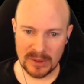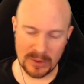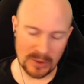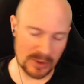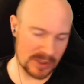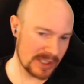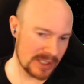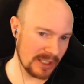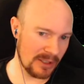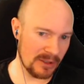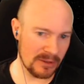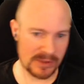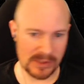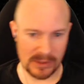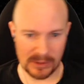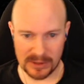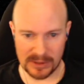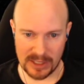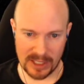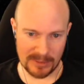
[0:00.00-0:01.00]
or sell
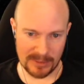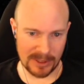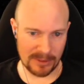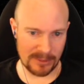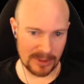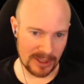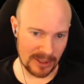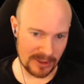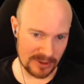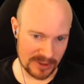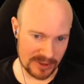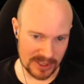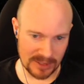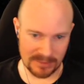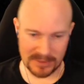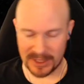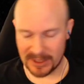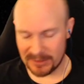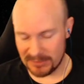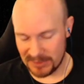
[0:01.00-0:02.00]
sold an automated reloader or
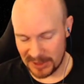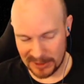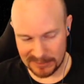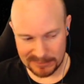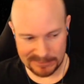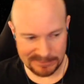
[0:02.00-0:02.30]
something. But